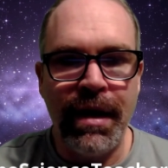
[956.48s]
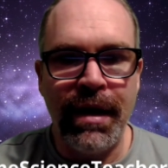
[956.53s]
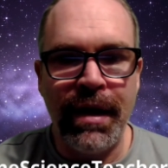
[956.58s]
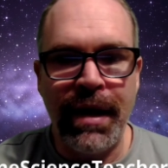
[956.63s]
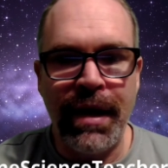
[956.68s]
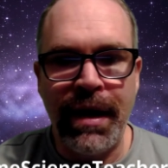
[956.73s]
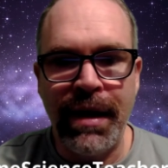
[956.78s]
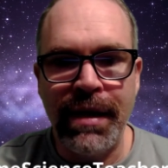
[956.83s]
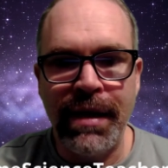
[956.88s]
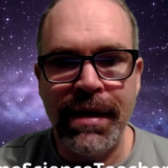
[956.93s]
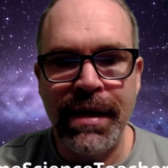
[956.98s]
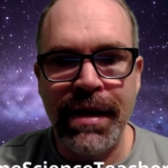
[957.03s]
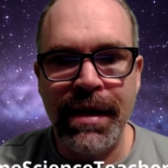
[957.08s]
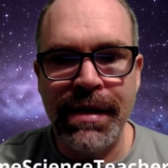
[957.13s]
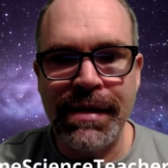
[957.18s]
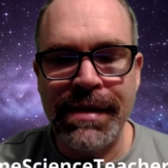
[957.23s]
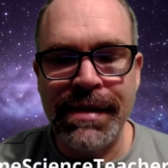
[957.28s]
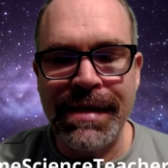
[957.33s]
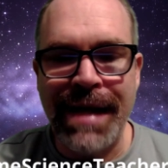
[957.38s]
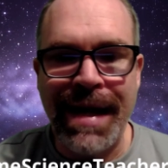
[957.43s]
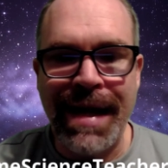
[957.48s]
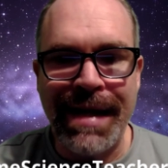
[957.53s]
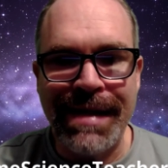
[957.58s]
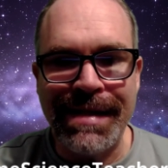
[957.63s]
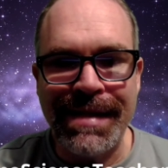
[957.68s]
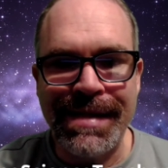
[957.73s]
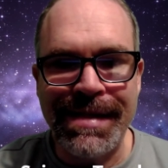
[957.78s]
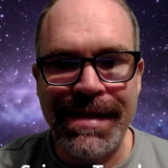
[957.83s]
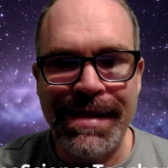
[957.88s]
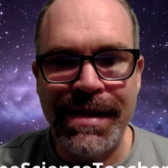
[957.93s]
a
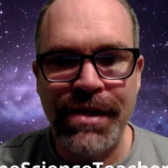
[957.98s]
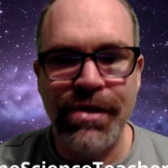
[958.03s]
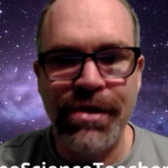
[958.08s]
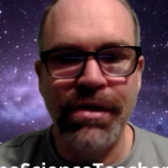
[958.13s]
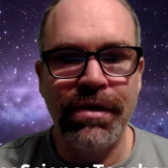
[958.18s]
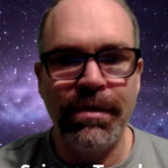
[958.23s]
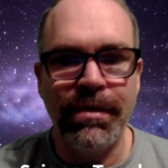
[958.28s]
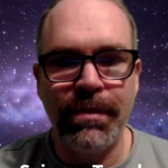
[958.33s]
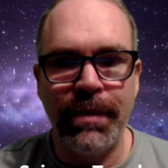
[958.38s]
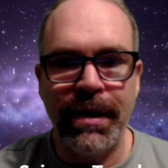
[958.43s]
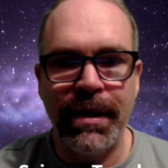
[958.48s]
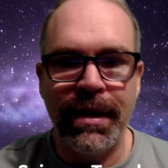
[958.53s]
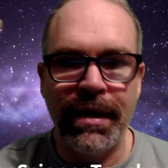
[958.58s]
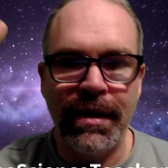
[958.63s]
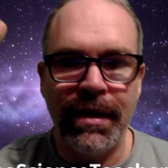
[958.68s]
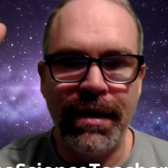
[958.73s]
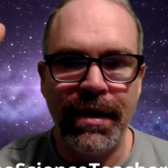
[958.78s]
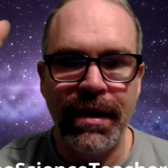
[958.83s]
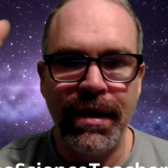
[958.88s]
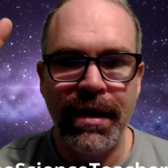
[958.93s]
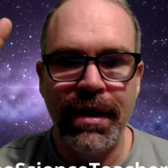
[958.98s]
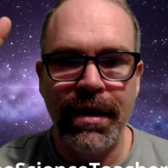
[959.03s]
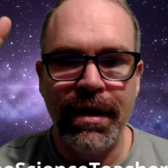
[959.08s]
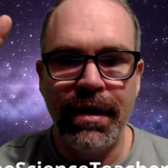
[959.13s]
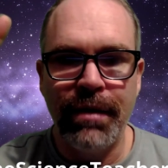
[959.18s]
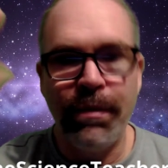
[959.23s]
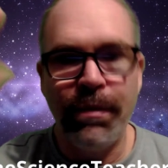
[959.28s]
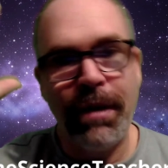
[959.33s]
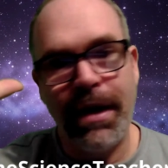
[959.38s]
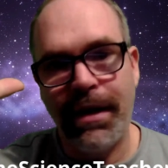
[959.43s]
science teacher with,
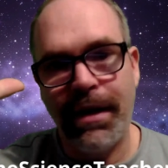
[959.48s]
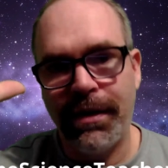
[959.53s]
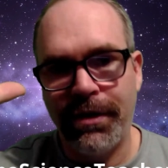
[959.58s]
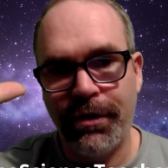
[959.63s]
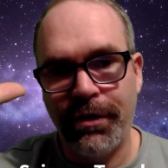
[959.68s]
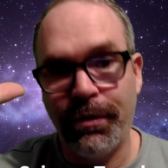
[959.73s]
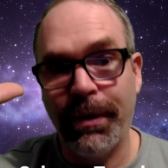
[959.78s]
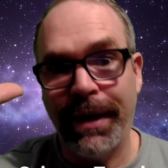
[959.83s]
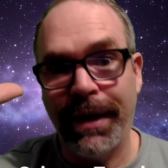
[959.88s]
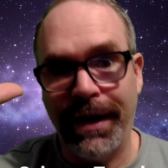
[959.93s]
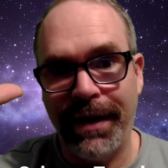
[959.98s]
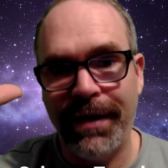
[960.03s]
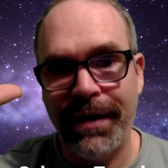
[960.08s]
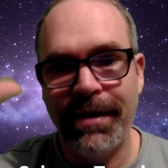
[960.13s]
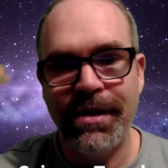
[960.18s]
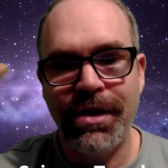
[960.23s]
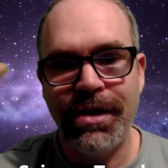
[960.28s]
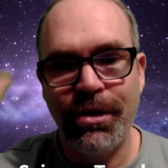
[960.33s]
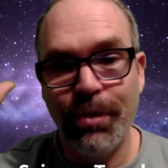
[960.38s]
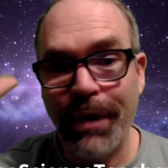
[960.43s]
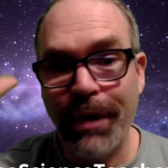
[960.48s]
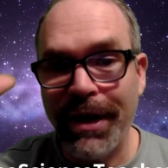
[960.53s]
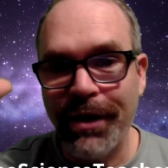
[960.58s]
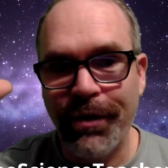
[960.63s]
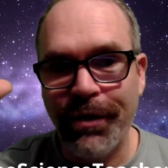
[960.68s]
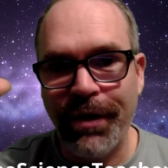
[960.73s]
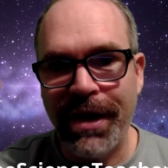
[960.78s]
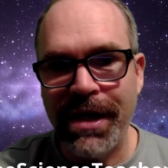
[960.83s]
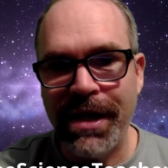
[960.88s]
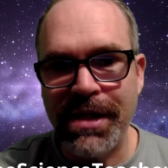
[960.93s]
well, three
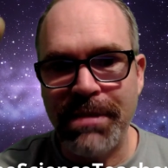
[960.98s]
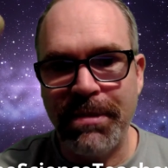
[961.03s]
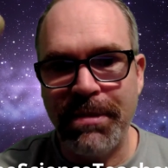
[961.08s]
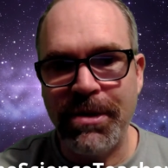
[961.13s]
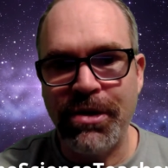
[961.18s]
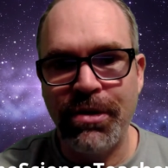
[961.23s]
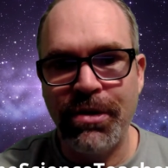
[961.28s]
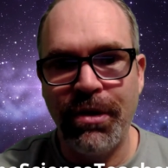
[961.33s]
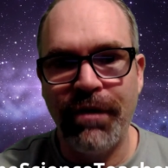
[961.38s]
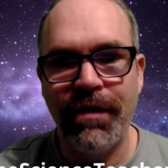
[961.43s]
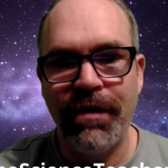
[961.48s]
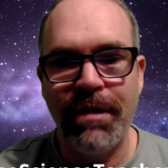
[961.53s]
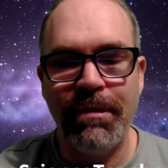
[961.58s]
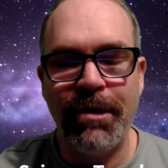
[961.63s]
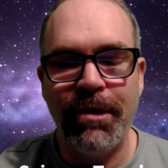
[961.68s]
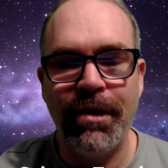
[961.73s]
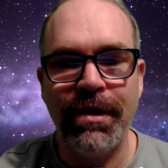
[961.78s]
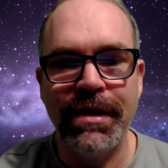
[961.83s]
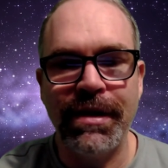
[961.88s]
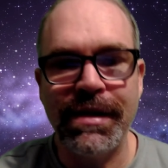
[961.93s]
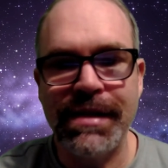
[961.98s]
degrees, but 2 of them are in